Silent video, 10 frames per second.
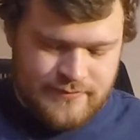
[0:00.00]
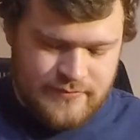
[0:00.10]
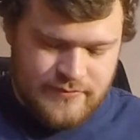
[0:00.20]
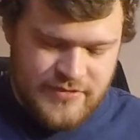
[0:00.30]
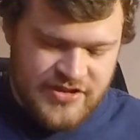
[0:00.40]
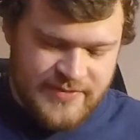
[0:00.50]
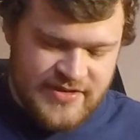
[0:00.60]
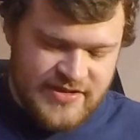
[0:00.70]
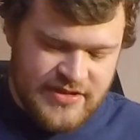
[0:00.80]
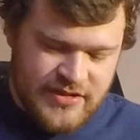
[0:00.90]
Means they've been
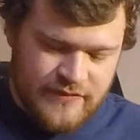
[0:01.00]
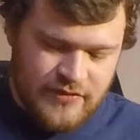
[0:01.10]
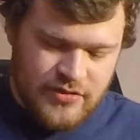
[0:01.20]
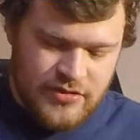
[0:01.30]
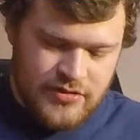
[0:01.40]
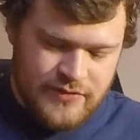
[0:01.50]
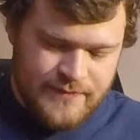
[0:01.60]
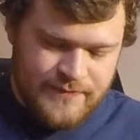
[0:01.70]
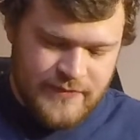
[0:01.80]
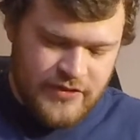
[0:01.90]
sitting there for longer.
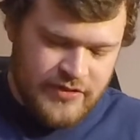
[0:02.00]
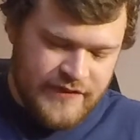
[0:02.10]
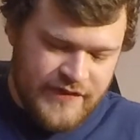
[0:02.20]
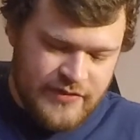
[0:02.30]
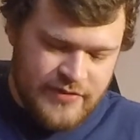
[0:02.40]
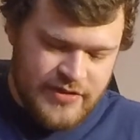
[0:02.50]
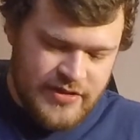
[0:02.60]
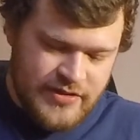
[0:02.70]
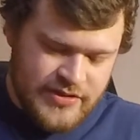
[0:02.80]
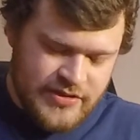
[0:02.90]
All right, let's see what
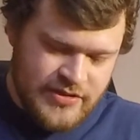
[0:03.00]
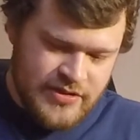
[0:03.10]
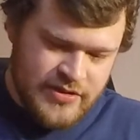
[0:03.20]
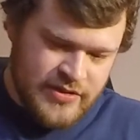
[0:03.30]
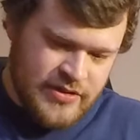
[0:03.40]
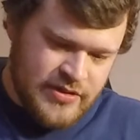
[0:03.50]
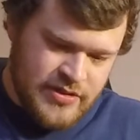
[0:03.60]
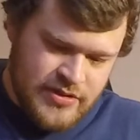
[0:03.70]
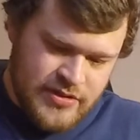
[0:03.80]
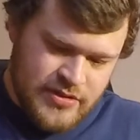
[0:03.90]
these.
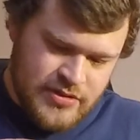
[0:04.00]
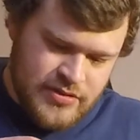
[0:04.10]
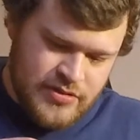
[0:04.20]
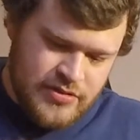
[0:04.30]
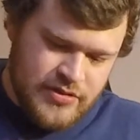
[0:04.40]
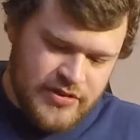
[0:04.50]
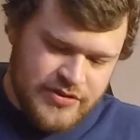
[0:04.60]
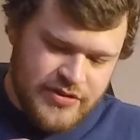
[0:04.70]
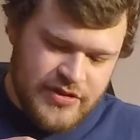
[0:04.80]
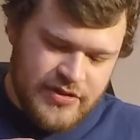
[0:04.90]
You guys
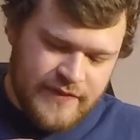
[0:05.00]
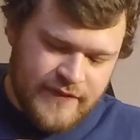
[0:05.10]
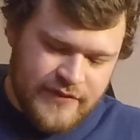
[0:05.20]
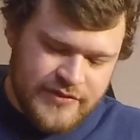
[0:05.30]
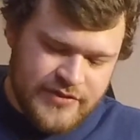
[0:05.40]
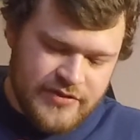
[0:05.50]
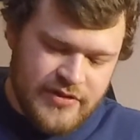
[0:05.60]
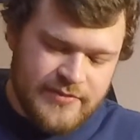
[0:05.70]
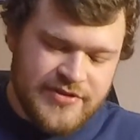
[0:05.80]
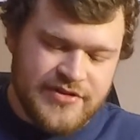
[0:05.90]
are getting the first
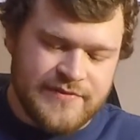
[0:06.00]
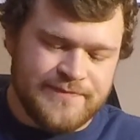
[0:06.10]
glimpse.